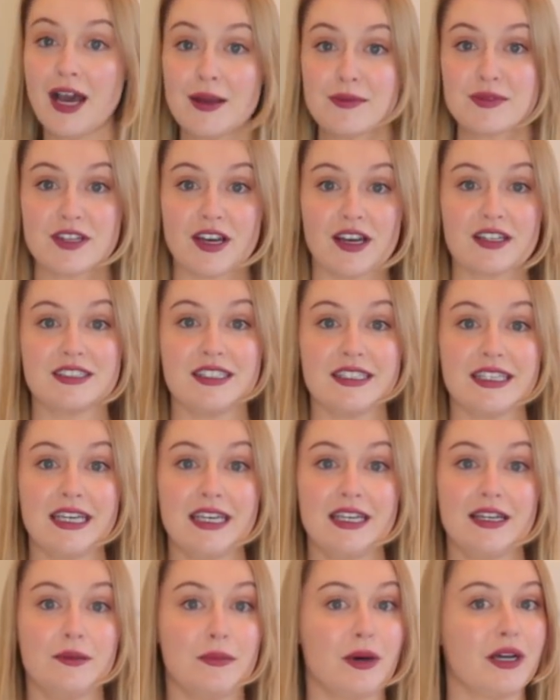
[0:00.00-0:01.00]
I'm starting
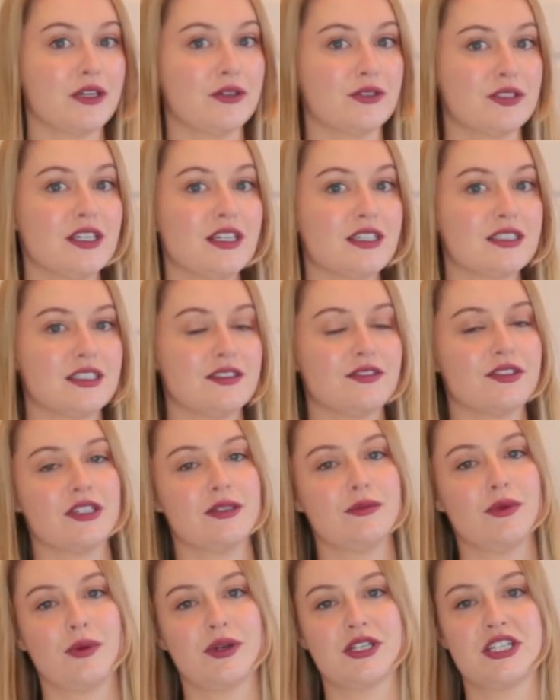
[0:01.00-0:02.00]
in my utility
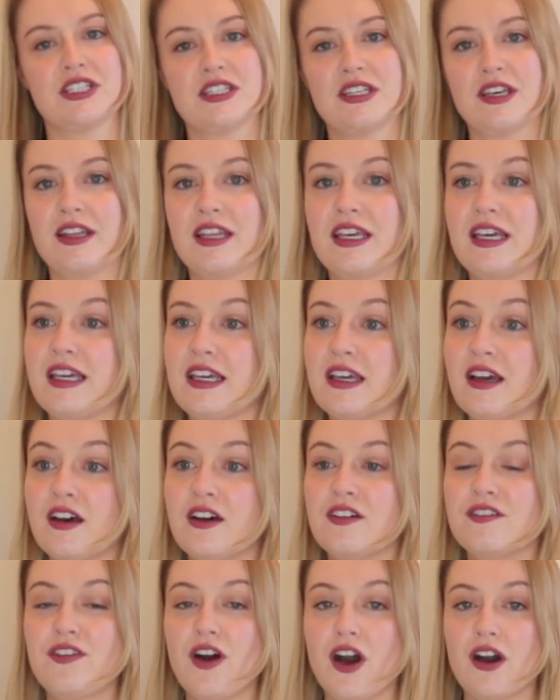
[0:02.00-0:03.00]
room, which is at the
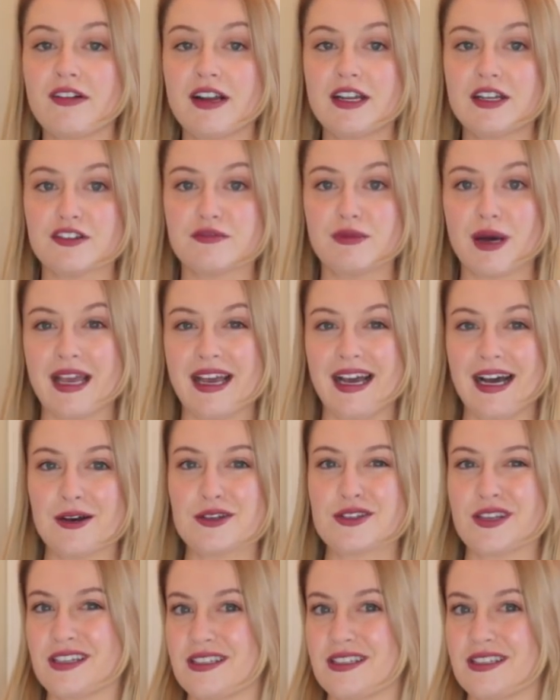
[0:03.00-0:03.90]
far end of my house.